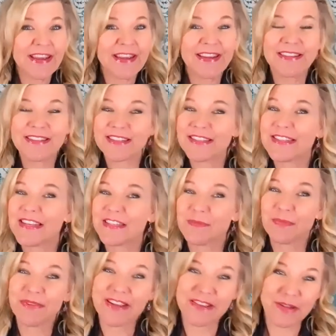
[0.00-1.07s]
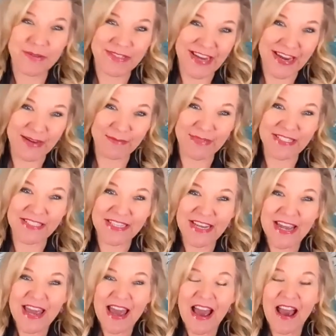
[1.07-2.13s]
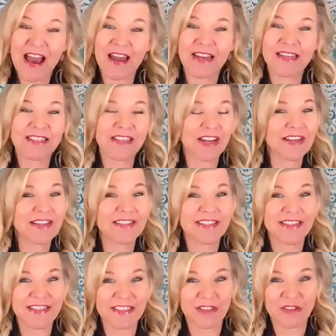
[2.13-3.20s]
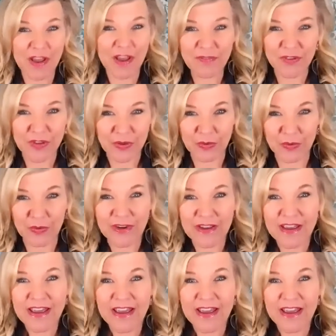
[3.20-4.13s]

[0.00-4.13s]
He just doesn't play those games. And it's not because he doesn't love you.